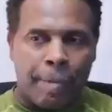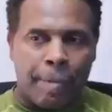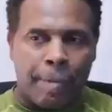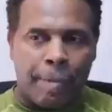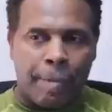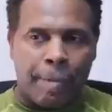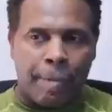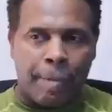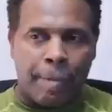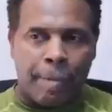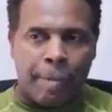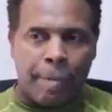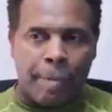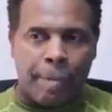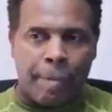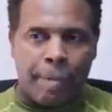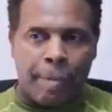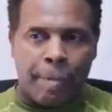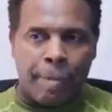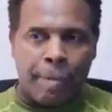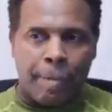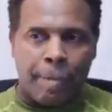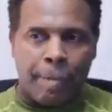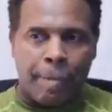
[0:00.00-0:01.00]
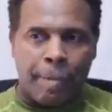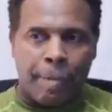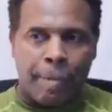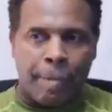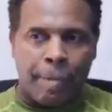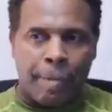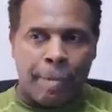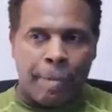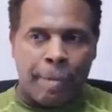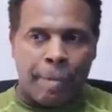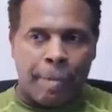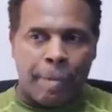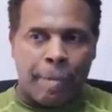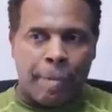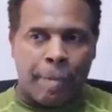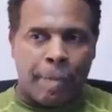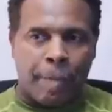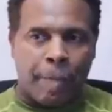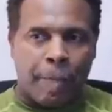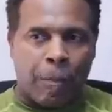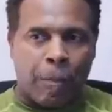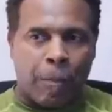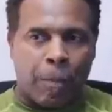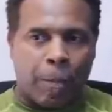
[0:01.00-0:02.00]

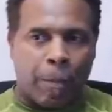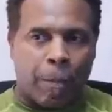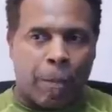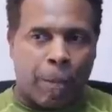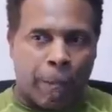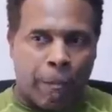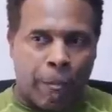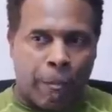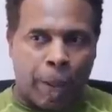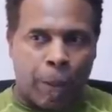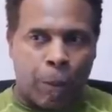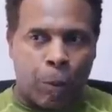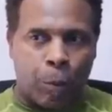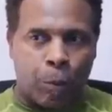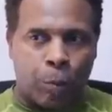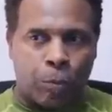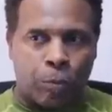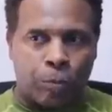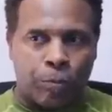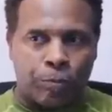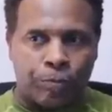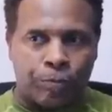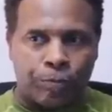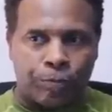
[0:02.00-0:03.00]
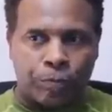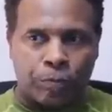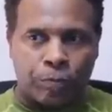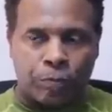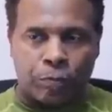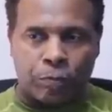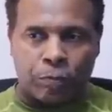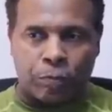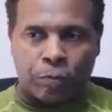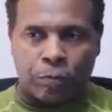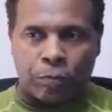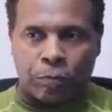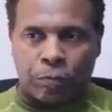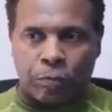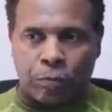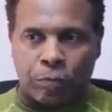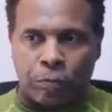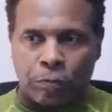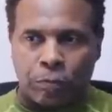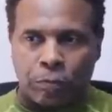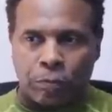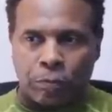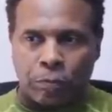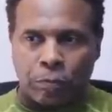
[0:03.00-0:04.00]

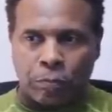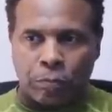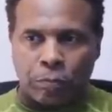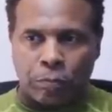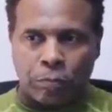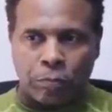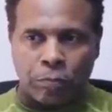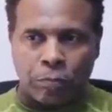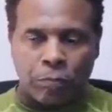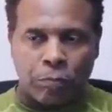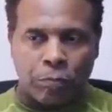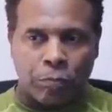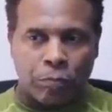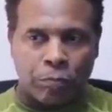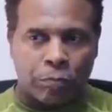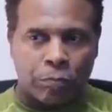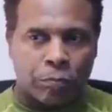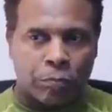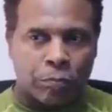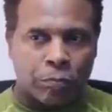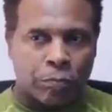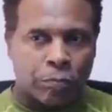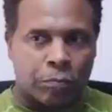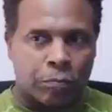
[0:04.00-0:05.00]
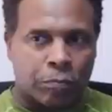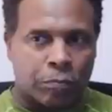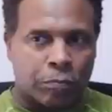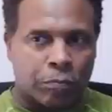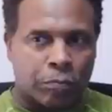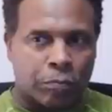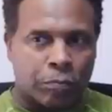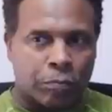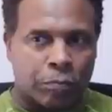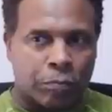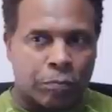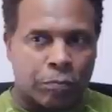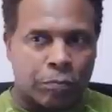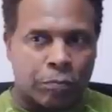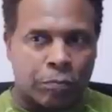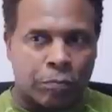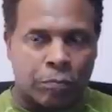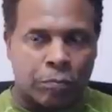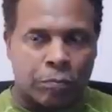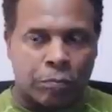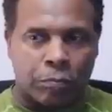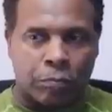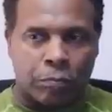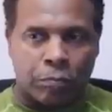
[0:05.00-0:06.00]

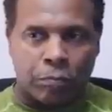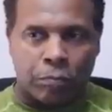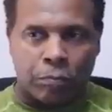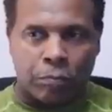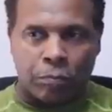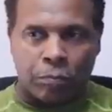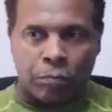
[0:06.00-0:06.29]
No words are spoken by the person on screen.